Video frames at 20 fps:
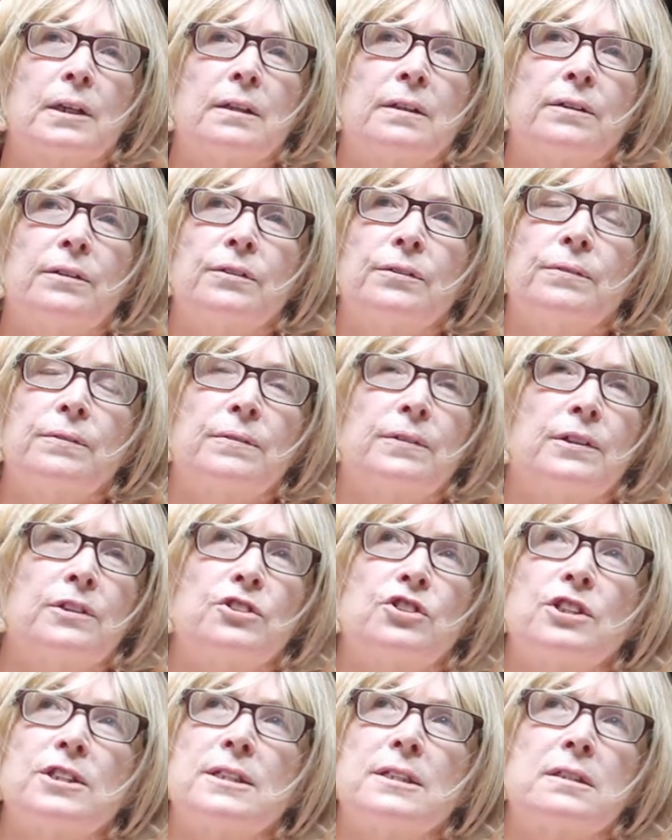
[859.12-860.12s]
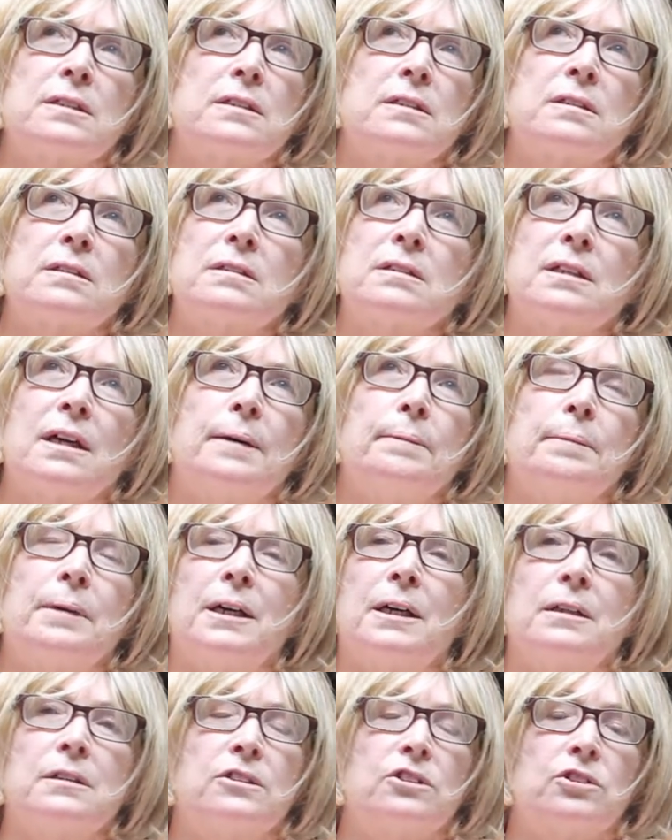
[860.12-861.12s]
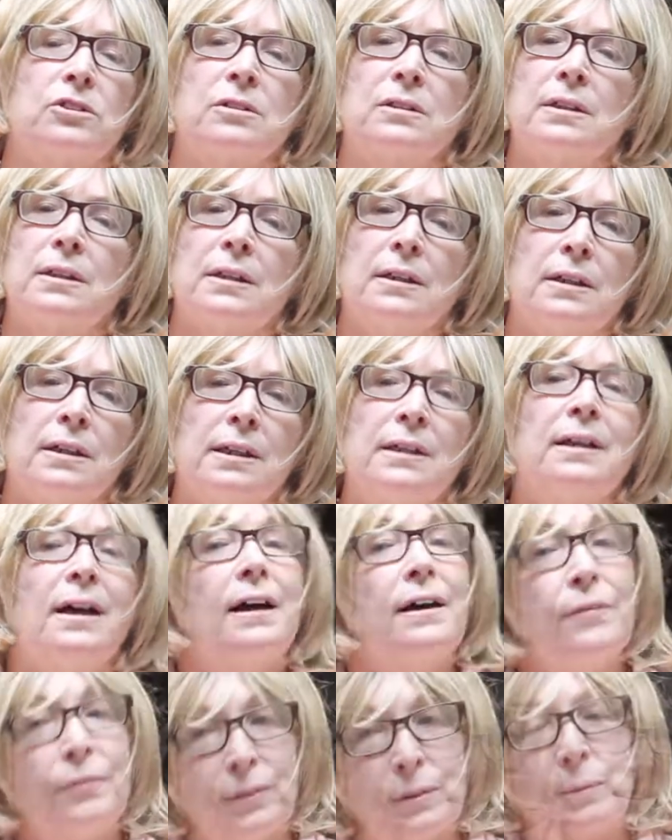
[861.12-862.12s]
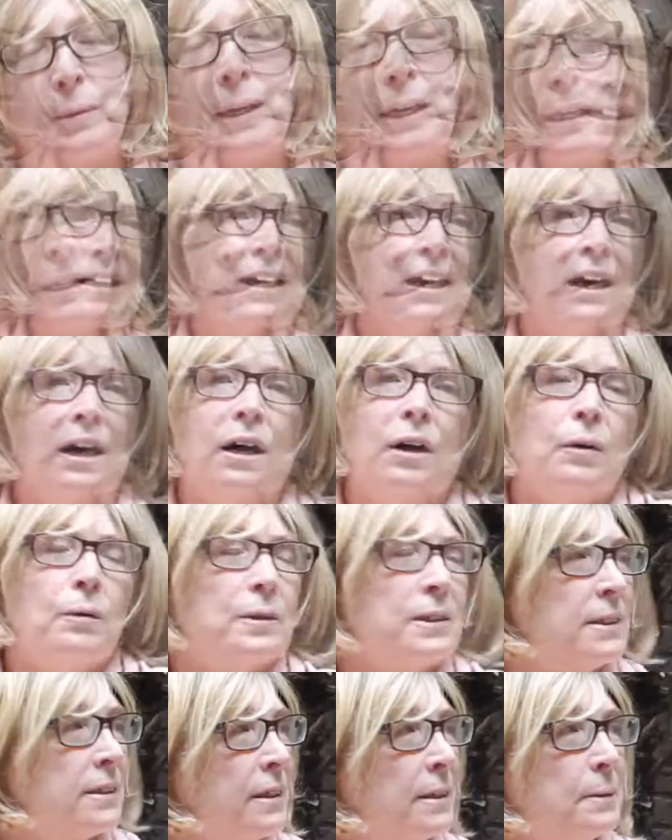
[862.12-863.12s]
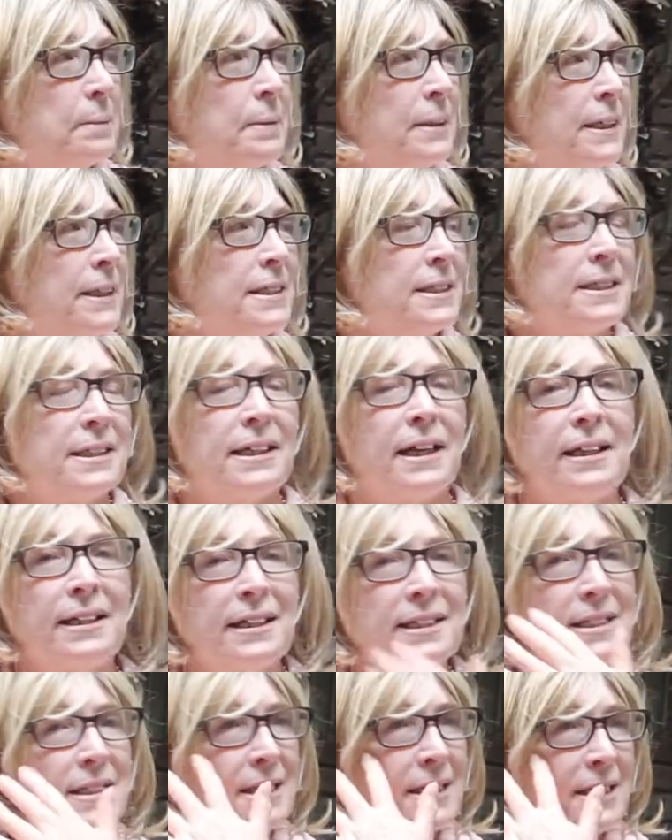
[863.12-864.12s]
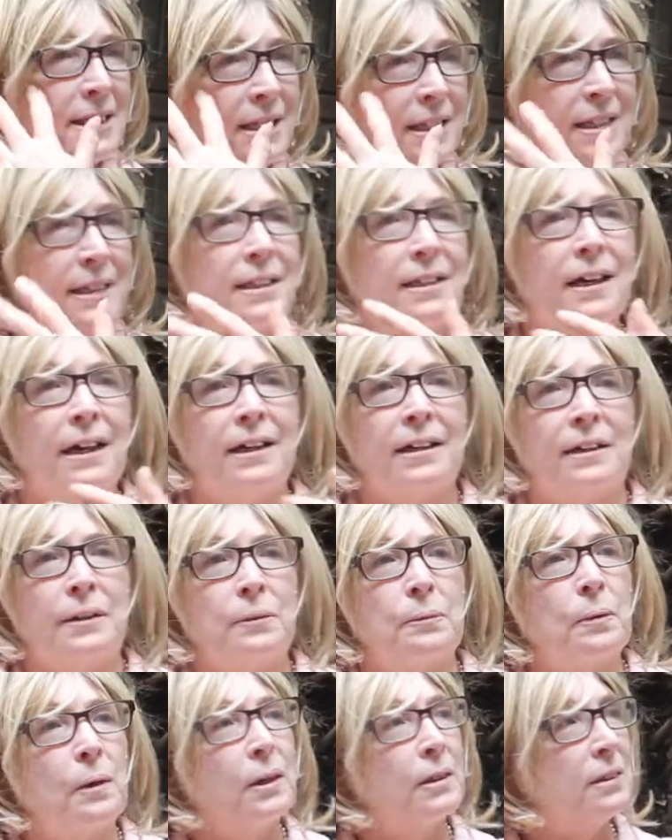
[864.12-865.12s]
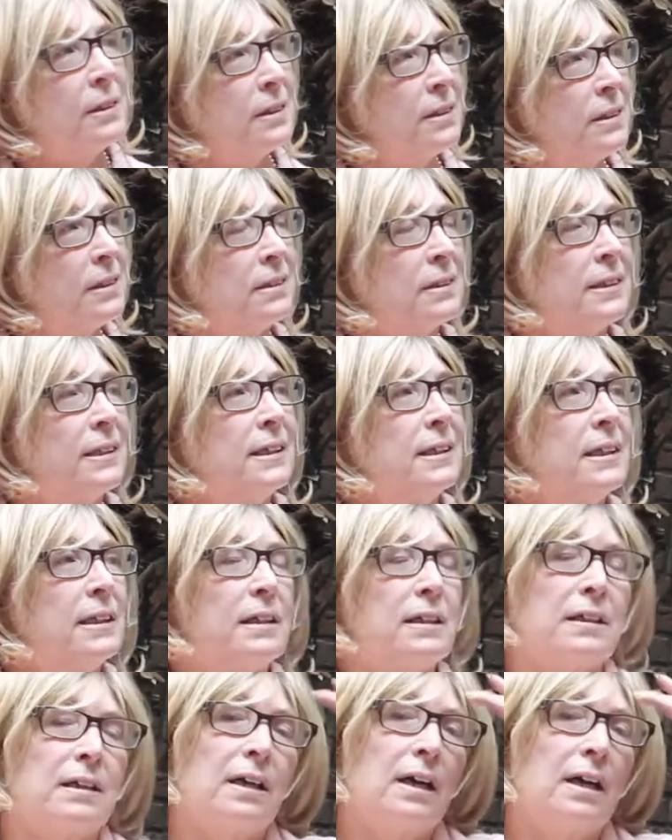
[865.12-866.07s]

They're just top-notch in every way. Oh, it's going to be easy. I can see. I can walk to the clinic.